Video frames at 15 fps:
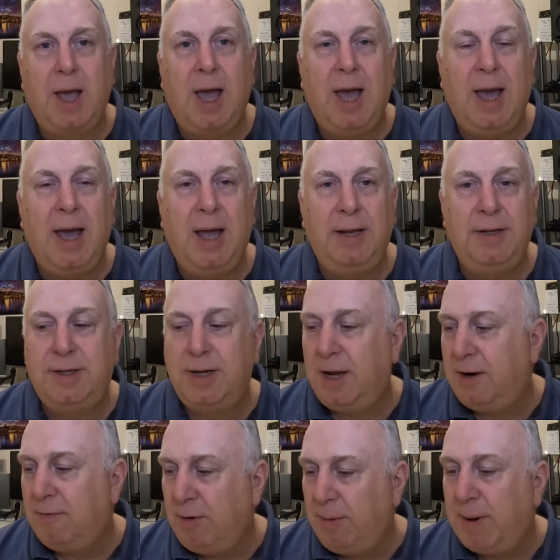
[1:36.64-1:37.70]
and
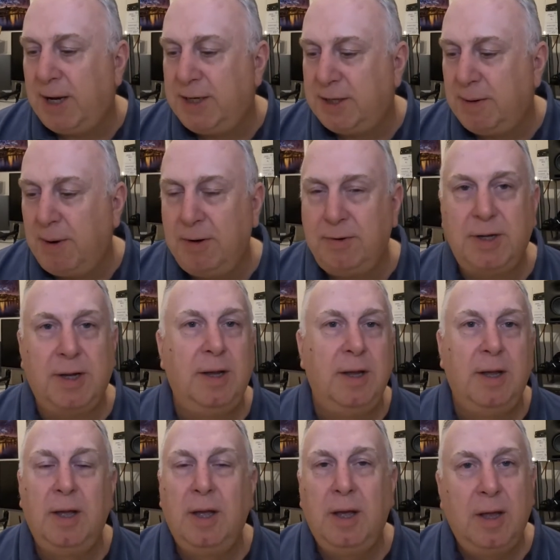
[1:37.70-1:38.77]
uh, replace the motor.
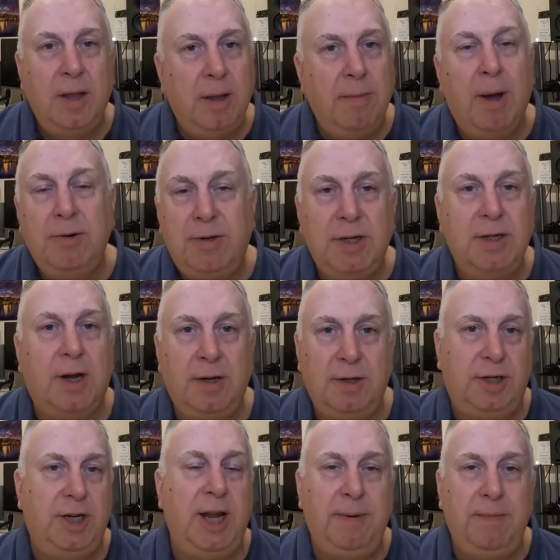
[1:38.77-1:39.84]
The motors aren't
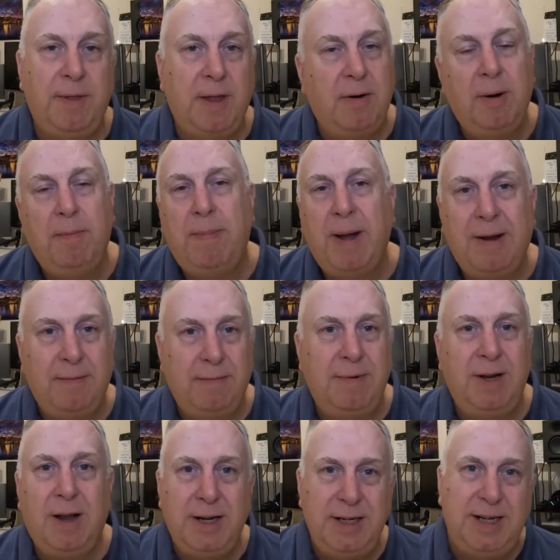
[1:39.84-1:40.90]
cheap; they're about
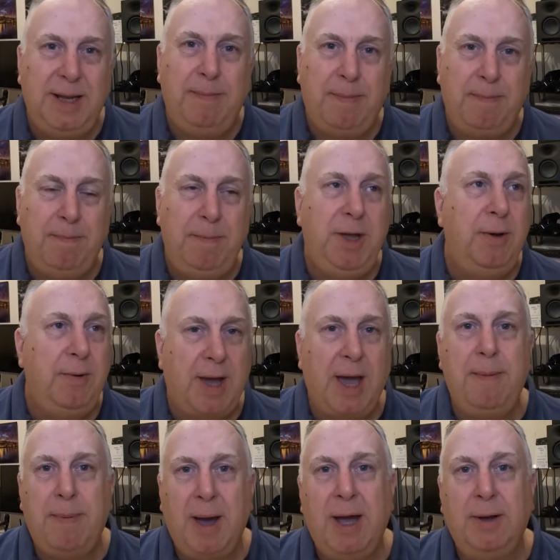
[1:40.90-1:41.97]
ninety
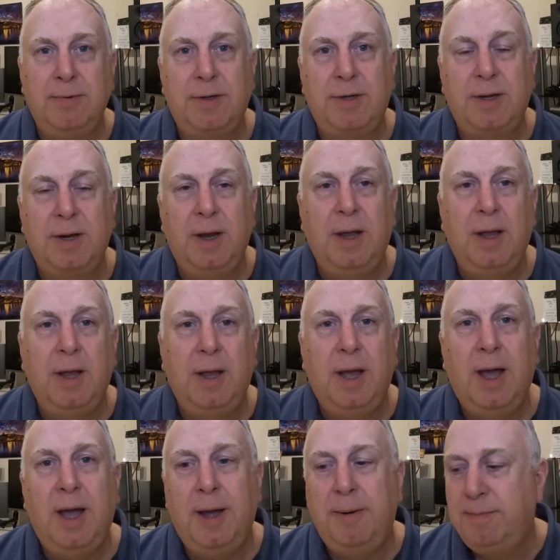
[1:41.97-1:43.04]
UK pounds.
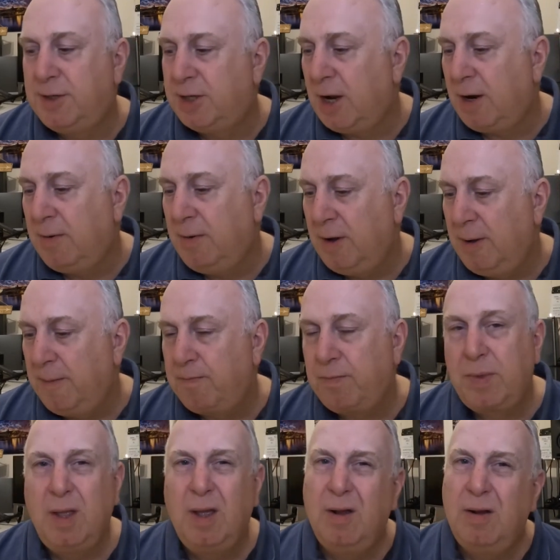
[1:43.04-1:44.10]
Um, so
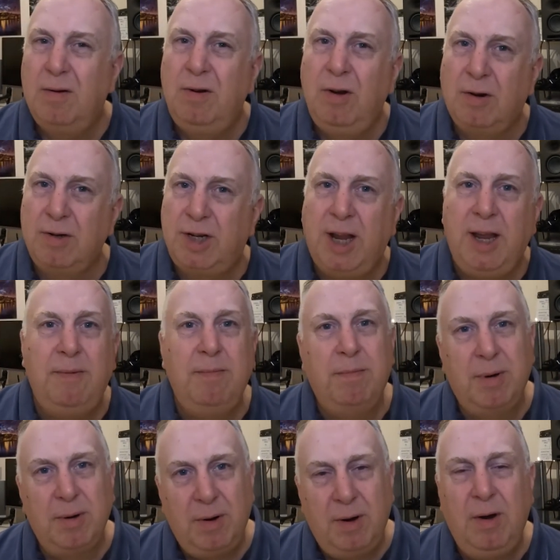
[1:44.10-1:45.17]
not cheap,
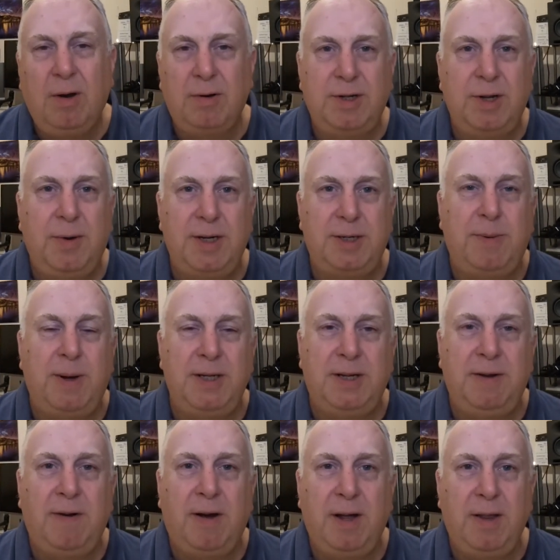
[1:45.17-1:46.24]
but not too
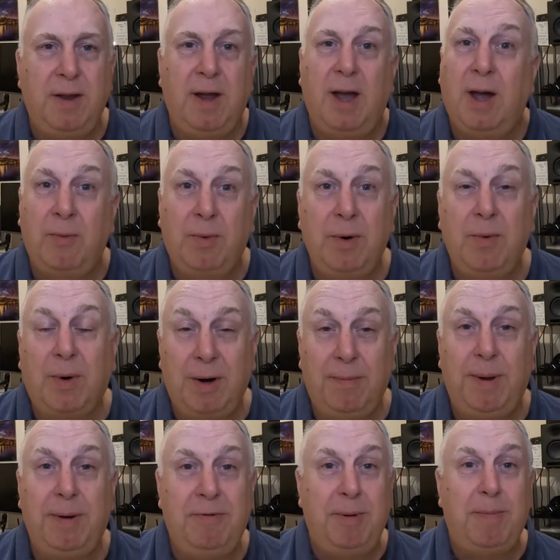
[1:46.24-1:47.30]
expensive either. I wouldn't want to
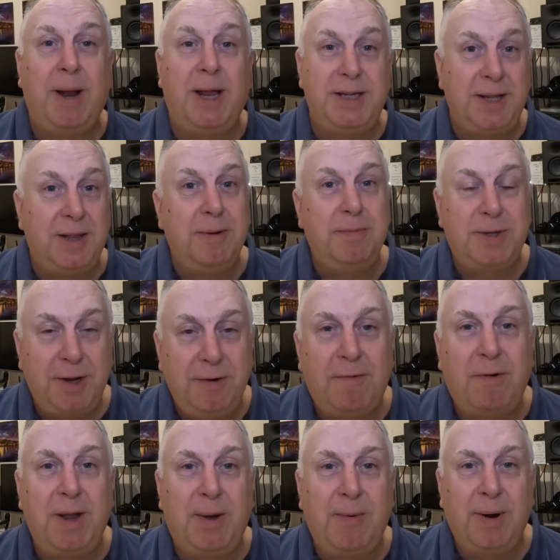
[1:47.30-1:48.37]
be replacing them too
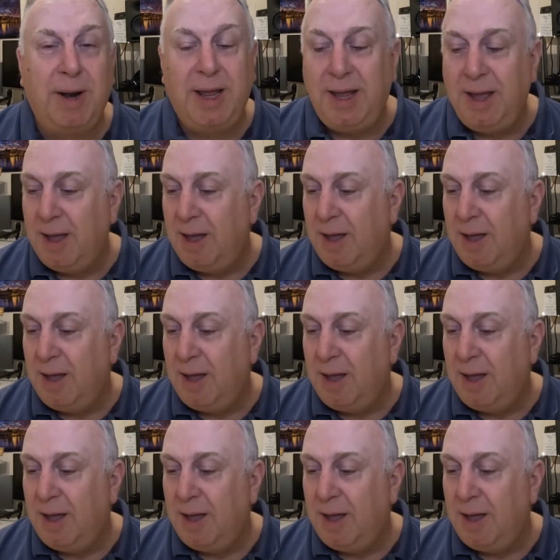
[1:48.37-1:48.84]
frequently,